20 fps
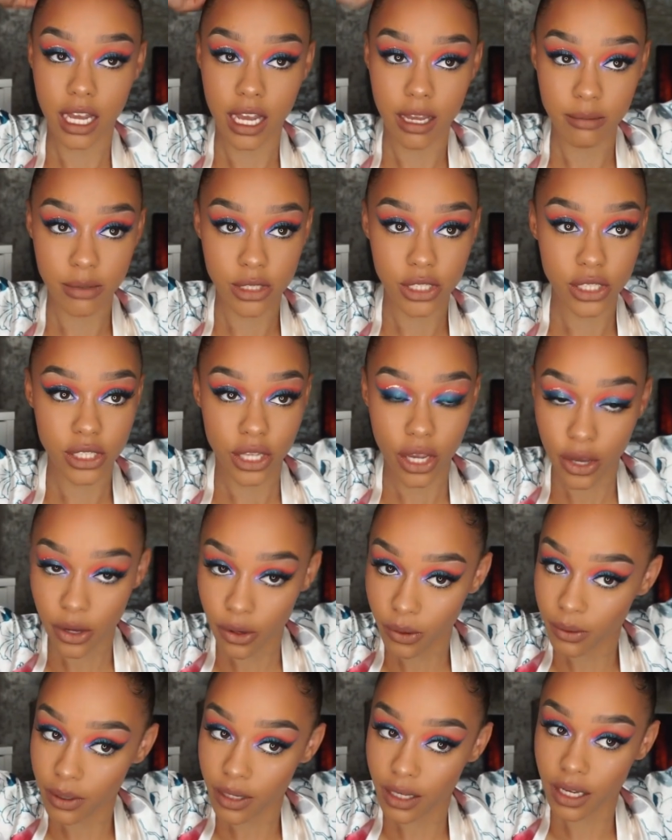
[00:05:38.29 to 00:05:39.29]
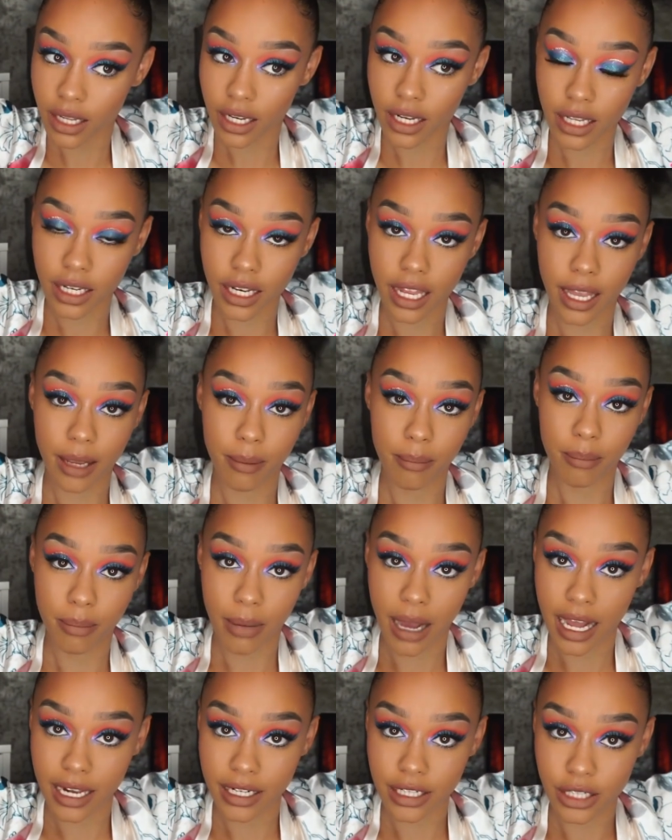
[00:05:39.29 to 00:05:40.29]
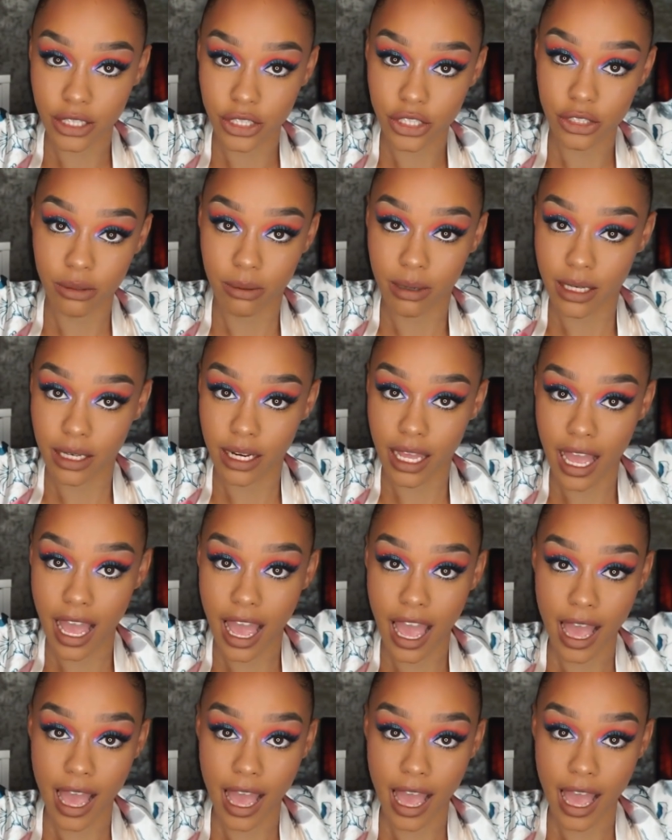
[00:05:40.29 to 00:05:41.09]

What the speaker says: I'm so like bad at doing